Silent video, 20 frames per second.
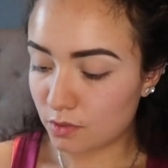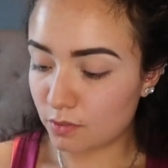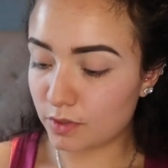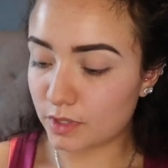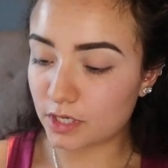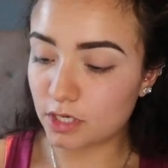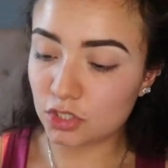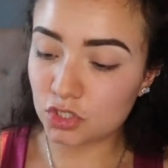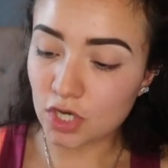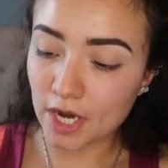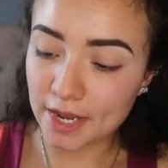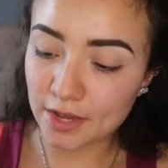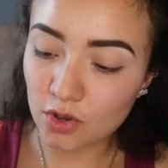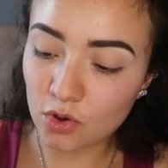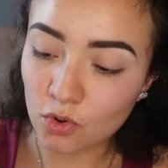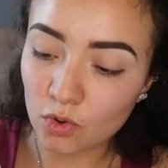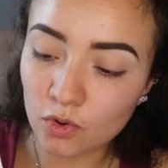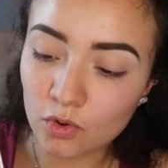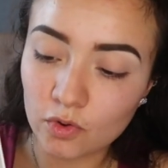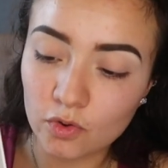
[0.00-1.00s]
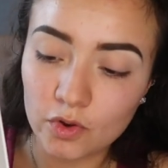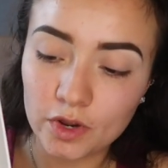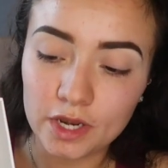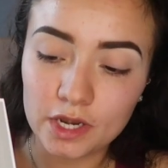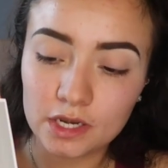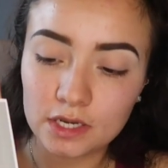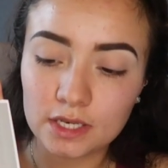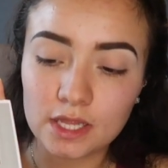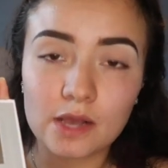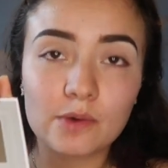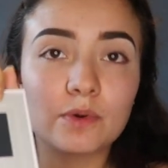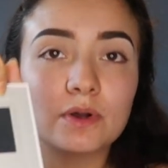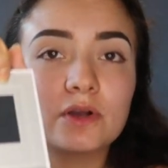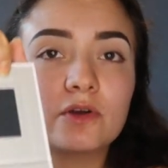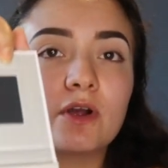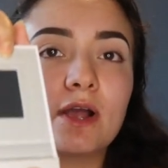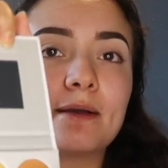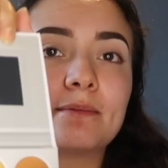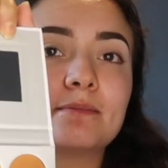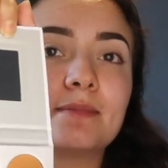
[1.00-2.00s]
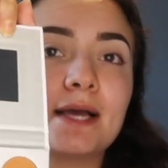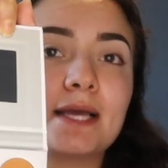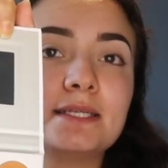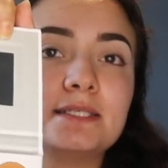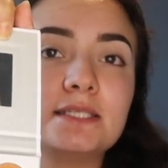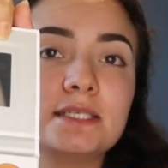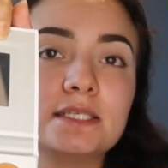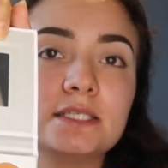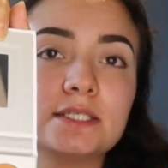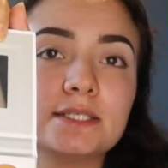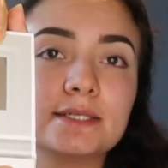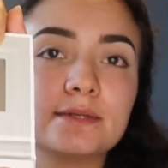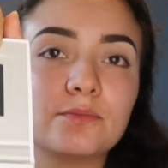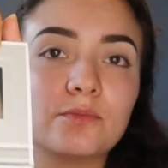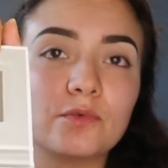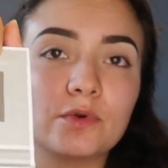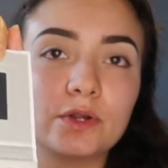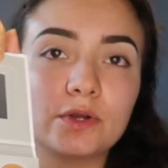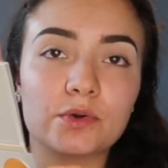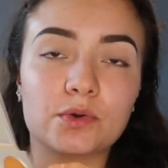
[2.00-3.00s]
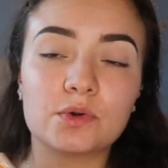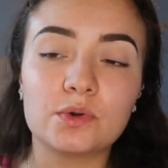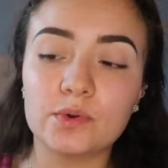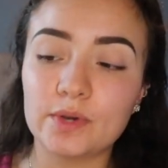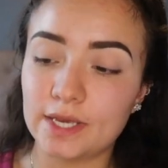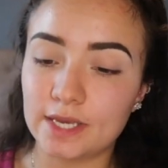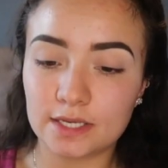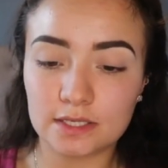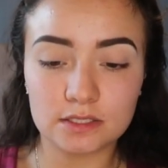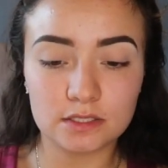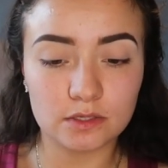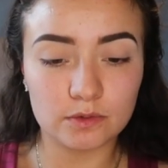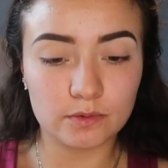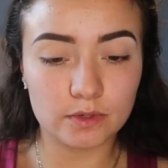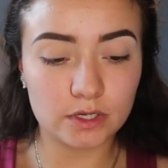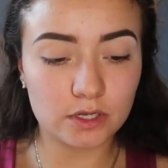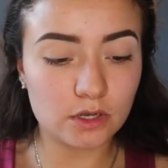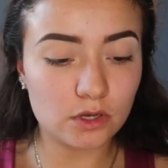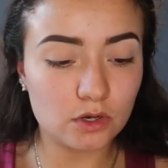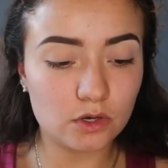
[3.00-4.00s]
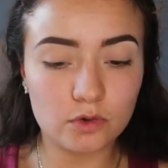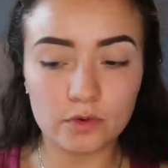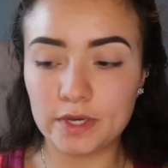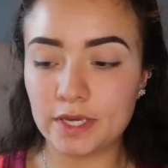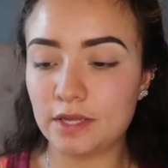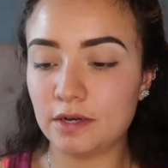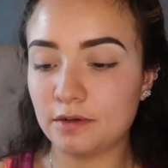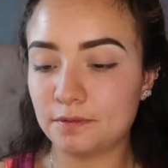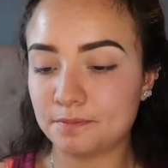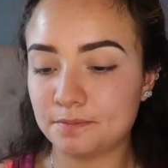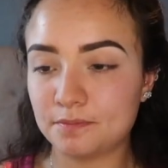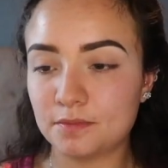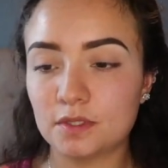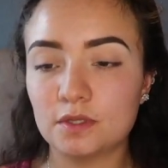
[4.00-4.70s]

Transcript: We're gonna try Coin. That one grabbed my attention real quick. So we're gonna go in.